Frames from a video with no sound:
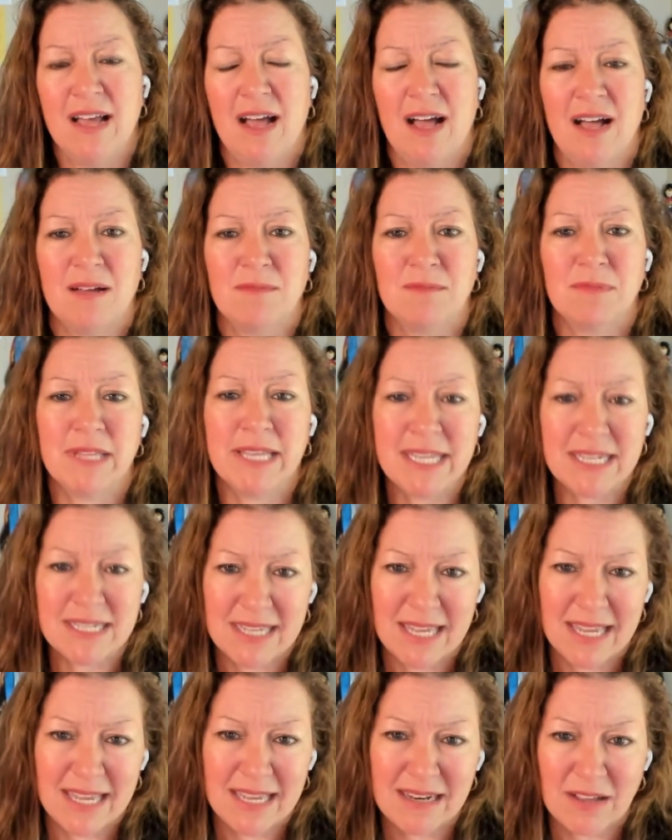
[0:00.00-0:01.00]

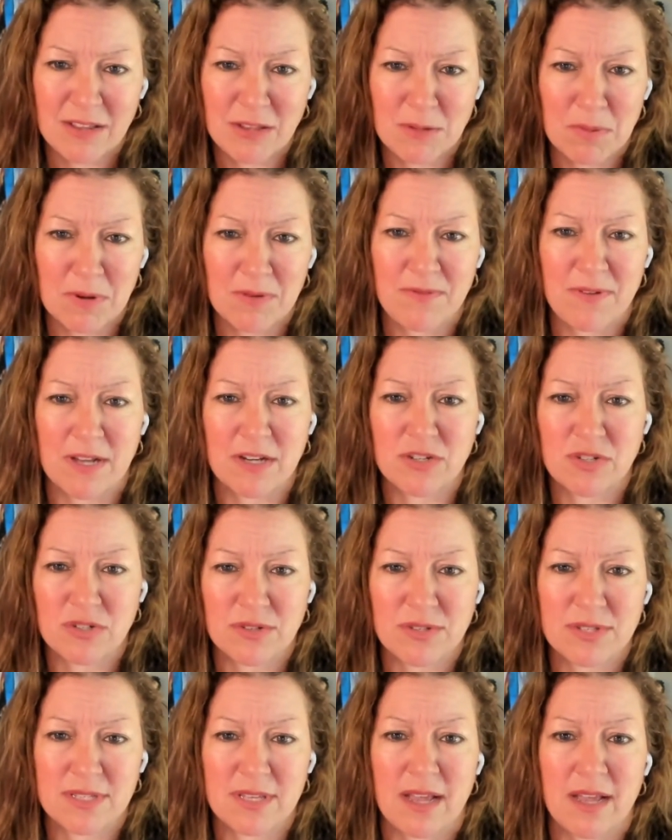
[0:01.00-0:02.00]
LinkedIn on the
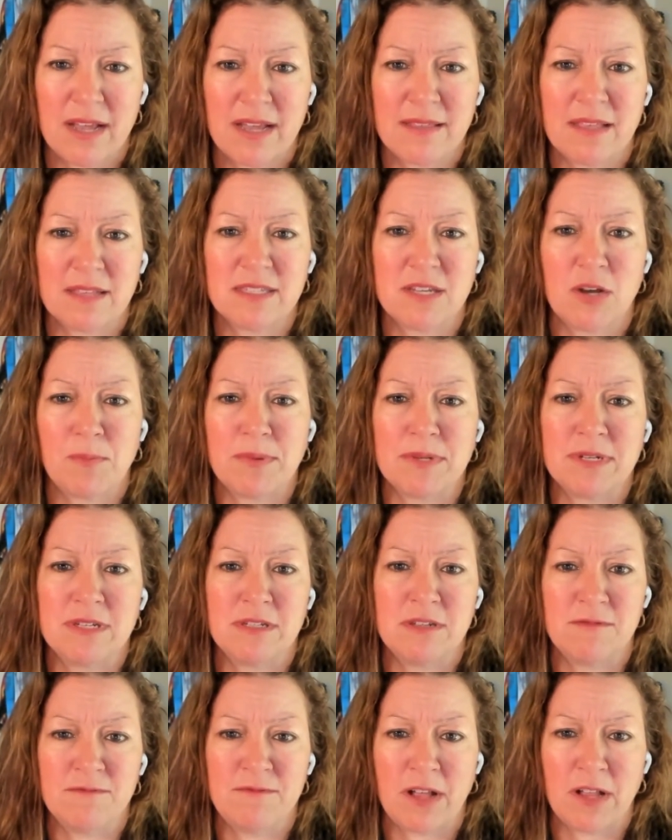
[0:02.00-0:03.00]
professional side, that's helping
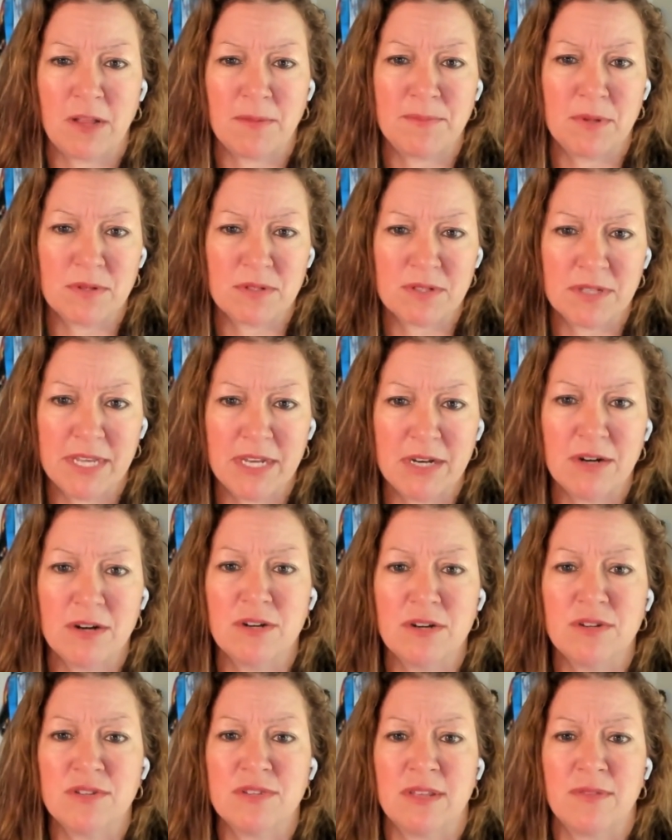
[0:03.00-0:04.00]
to develop those
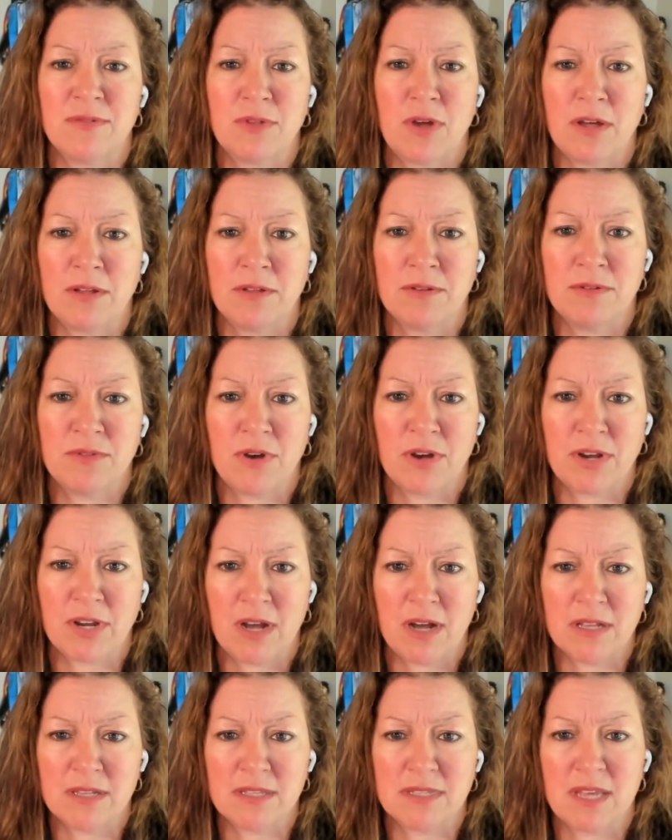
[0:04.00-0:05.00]
leaders and thought
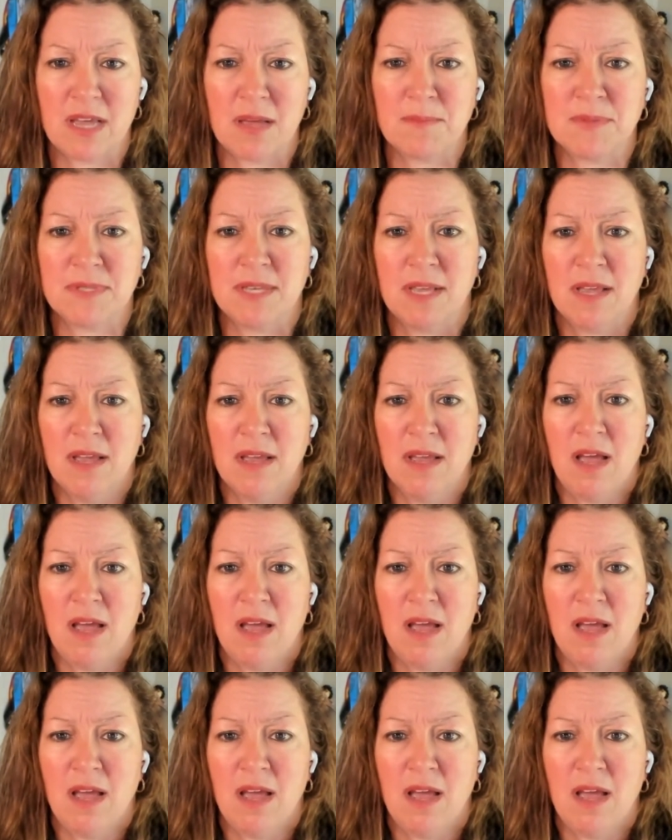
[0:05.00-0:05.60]
concepts.